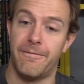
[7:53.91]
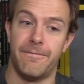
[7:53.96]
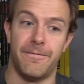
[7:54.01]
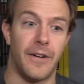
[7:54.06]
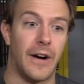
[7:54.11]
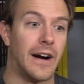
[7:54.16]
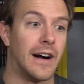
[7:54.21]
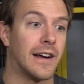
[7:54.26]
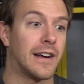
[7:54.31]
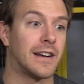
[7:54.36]

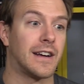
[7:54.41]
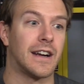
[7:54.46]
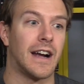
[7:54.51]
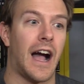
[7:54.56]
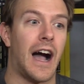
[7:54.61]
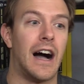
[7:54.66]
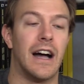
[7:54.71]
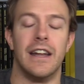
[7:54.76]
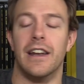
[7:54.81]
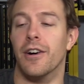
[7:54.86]
fuck,
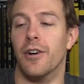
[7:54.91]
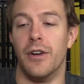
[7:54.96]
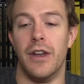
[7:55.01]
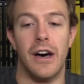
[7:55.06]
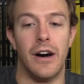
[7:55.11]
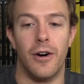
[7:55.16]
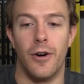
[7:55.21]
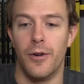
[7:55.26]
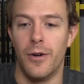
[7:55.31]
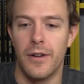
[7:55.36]
I don't
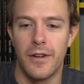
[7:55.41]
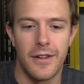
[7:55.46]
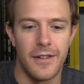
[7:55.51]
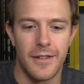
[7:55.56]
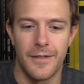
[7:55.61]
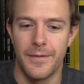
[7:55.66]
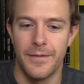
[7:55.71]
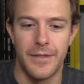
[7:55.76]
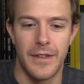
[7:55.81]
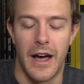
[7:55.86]
know
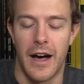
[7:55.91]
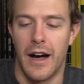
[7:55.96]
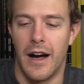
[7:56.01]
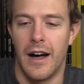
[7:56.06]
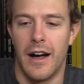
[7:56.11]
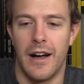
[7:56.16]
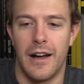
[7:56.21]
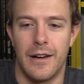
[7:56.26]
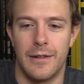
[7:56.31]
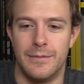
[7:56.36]

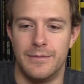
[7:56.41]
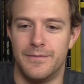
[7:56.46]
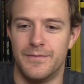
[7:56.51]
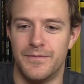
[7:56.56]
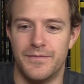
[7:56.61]
uh,